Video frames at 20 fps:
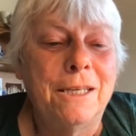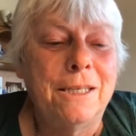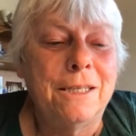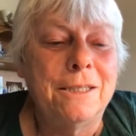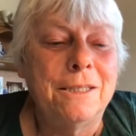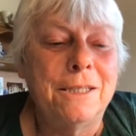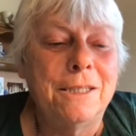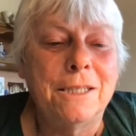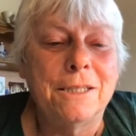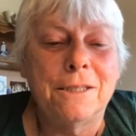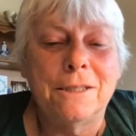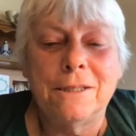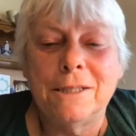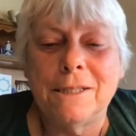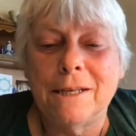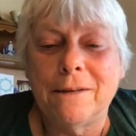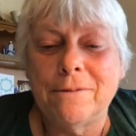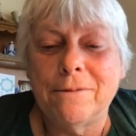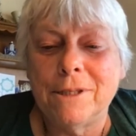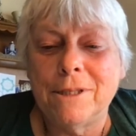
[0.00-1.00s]
sixth and
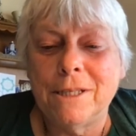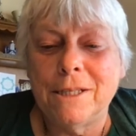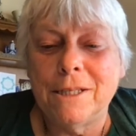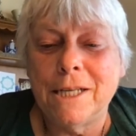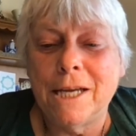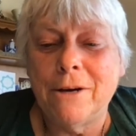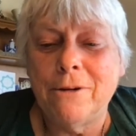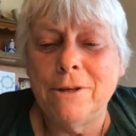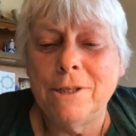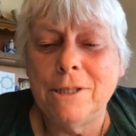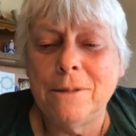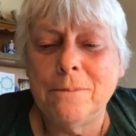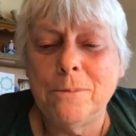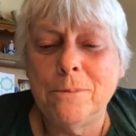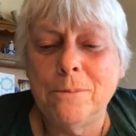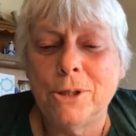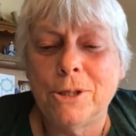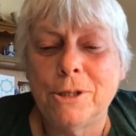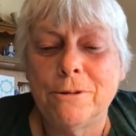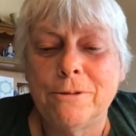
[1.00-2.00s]
seventh. And now he's in
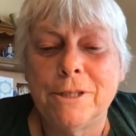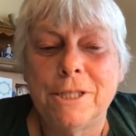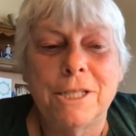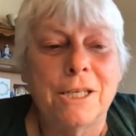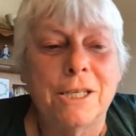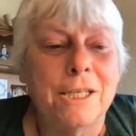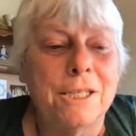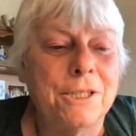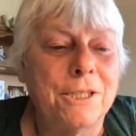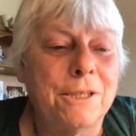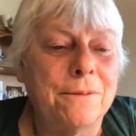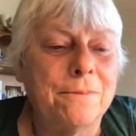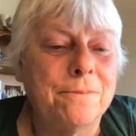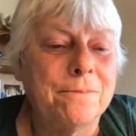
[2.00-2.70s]
Mercury dasha.